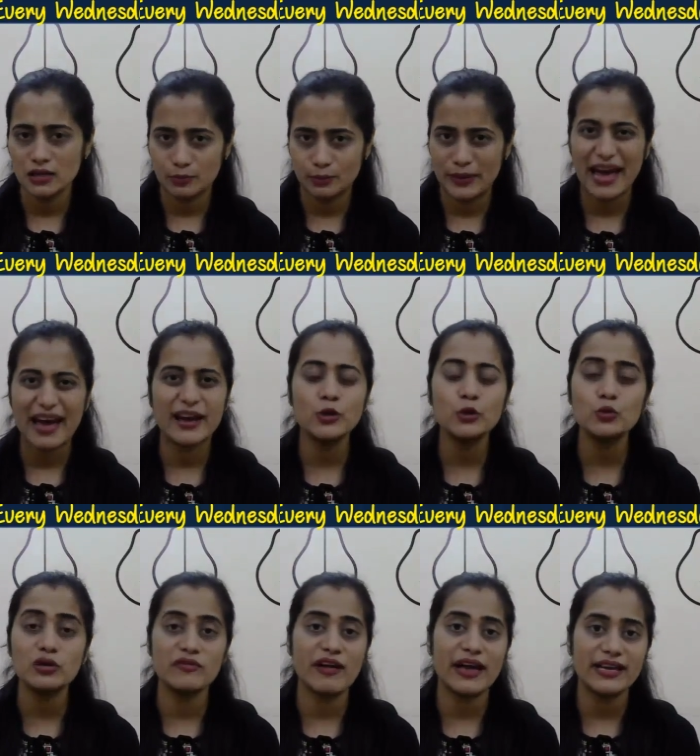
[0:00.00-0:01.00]
plan to
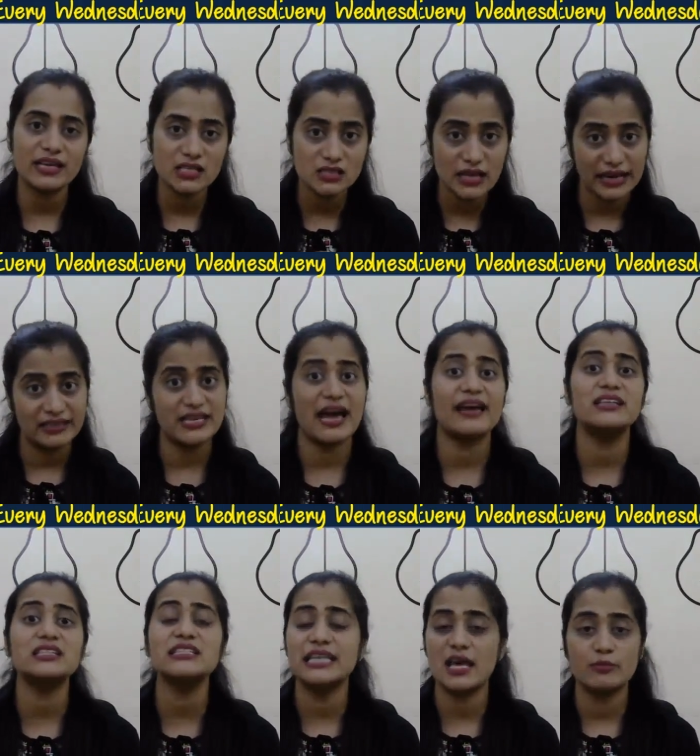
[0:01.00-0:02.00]
revise the entire
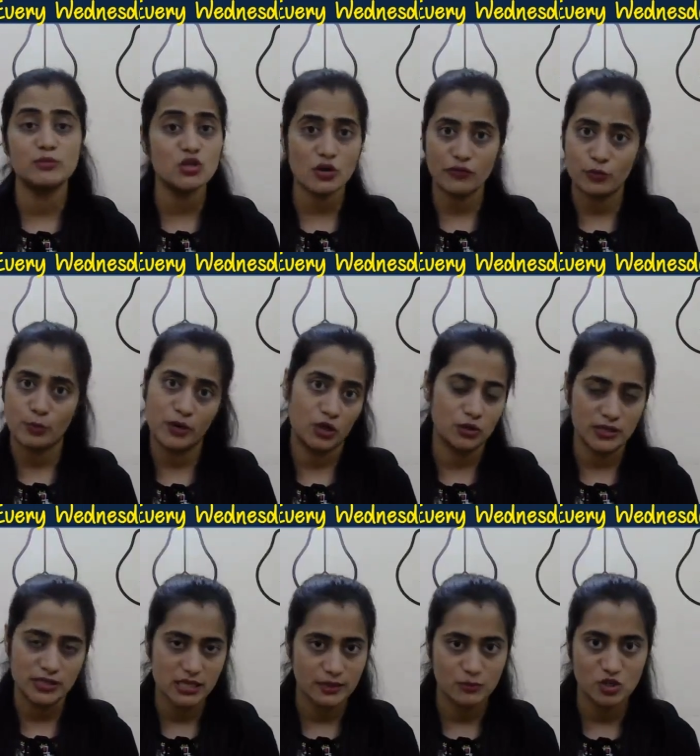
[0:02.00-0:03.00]
syllabus of a particular
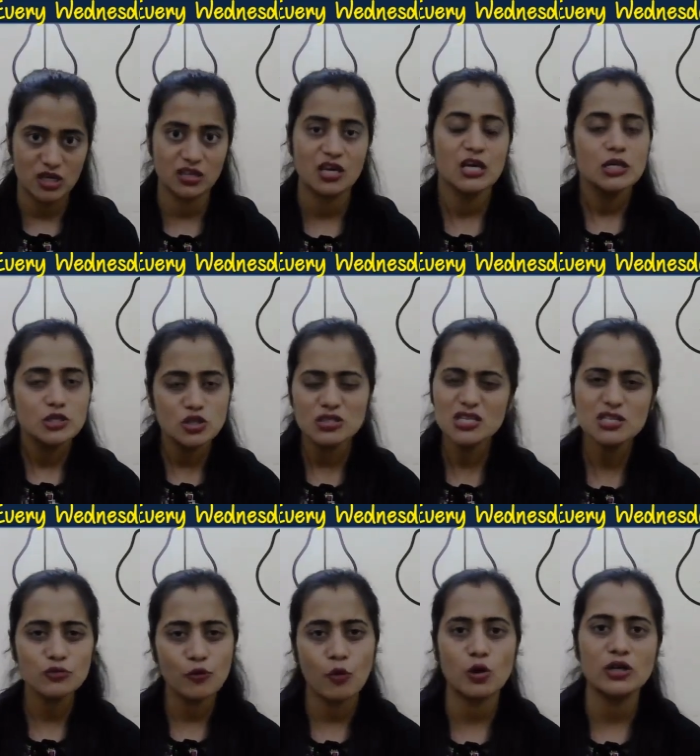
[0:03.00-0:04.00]
subject. So just
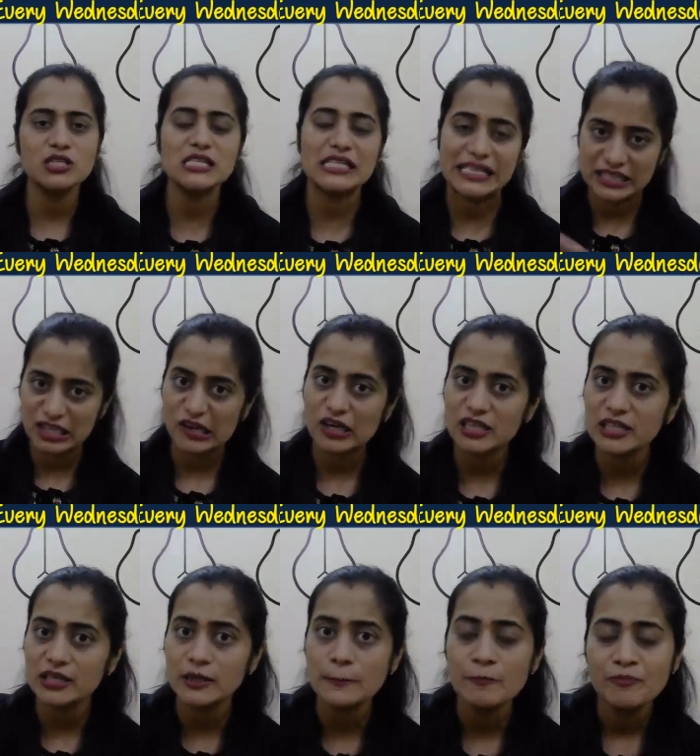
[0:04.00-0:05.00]
focus either on
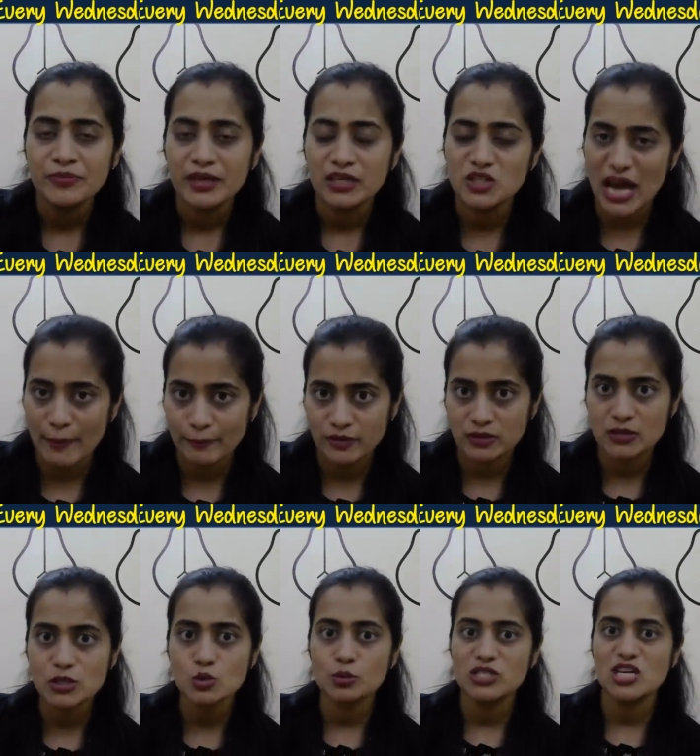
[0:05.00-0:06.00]
the
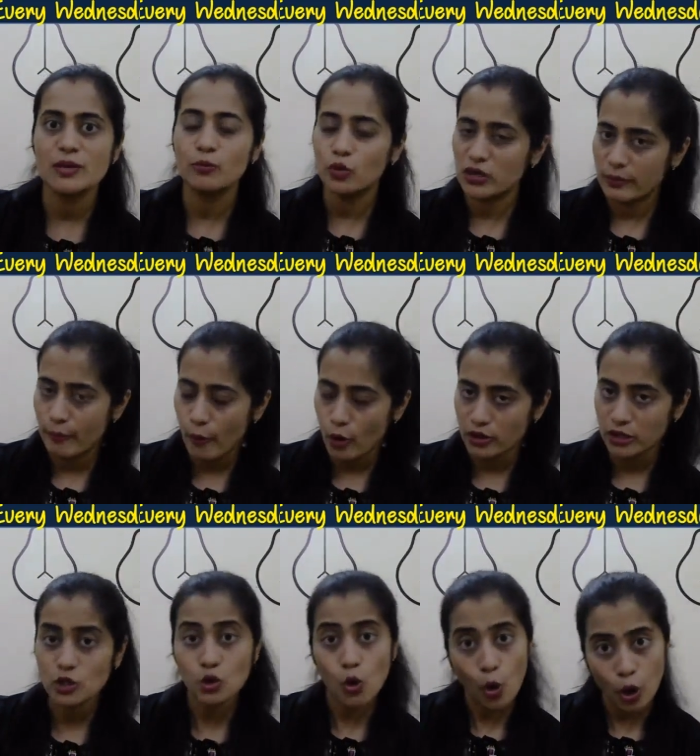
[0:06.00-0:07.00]
chapters which are more
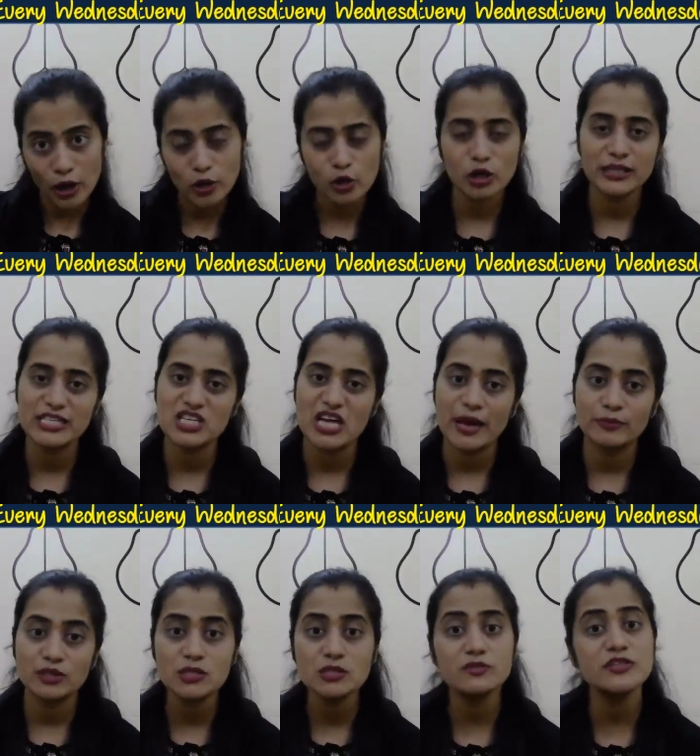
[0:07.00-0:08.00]
important, or on the
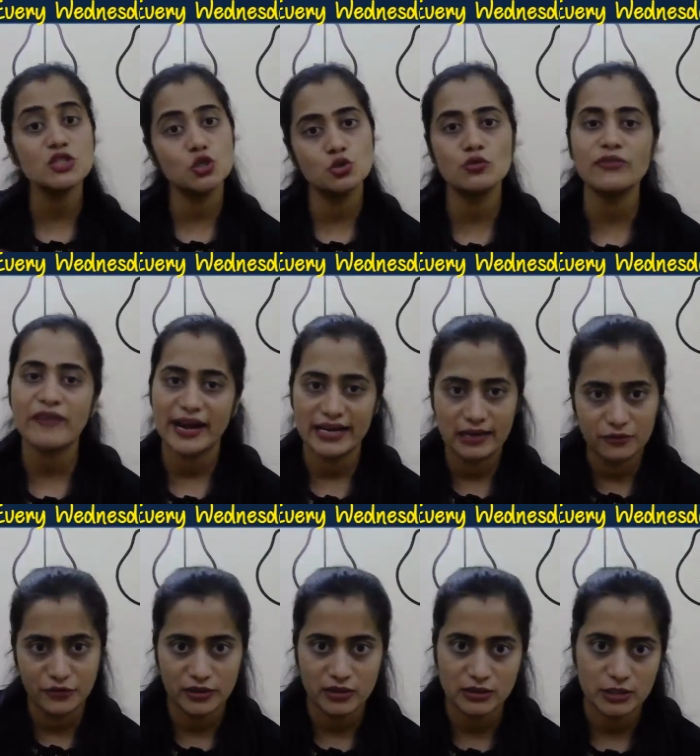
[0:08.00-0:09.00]
chapters which you find
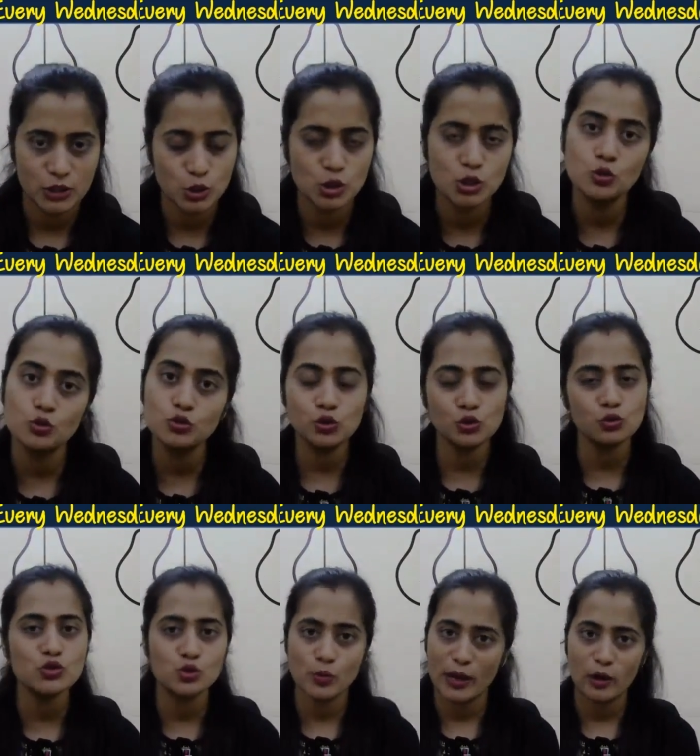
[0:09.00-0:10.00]
difficult. So you
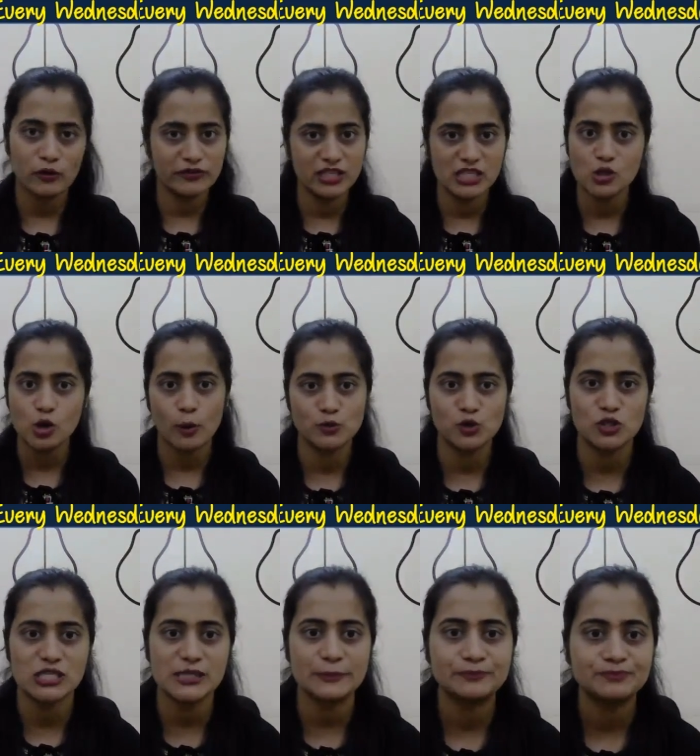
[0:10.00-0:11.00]
choose one of these options.